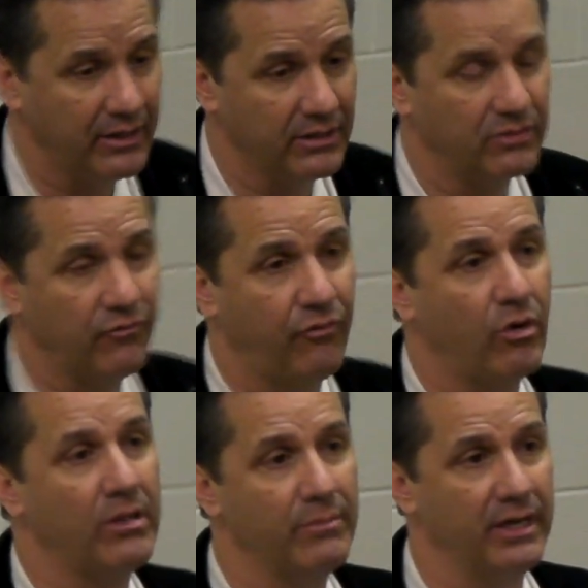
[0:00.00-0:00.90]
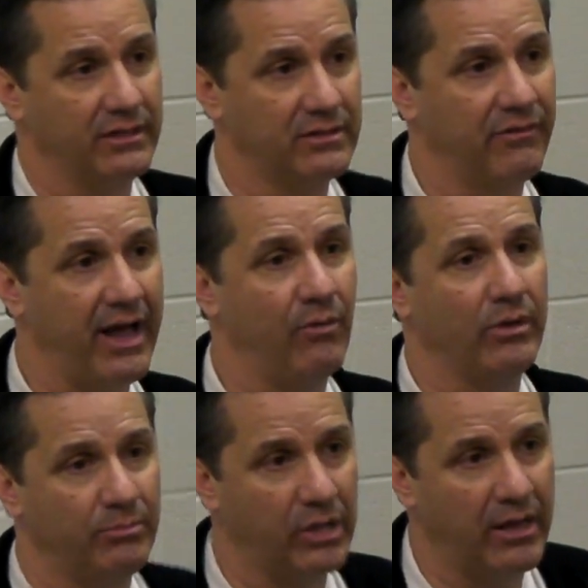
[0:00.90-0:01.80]
is 40 minutes of how we
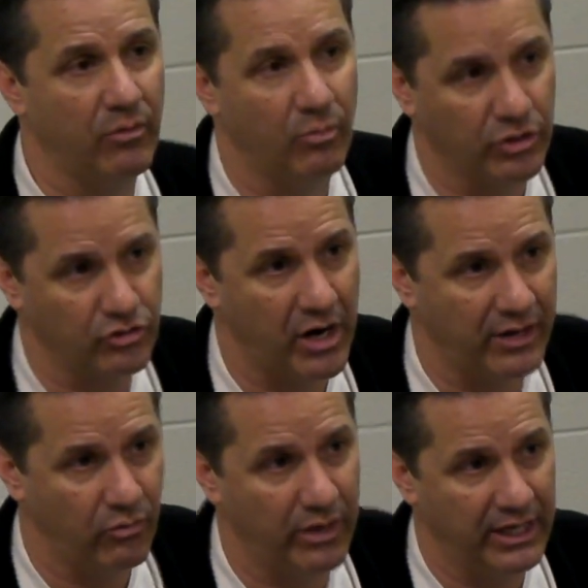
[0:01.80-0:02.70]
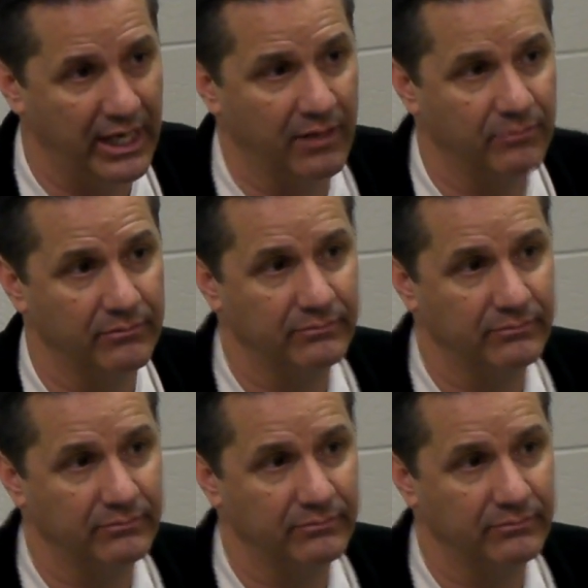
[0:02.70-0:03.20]
play when we're trying to win a game.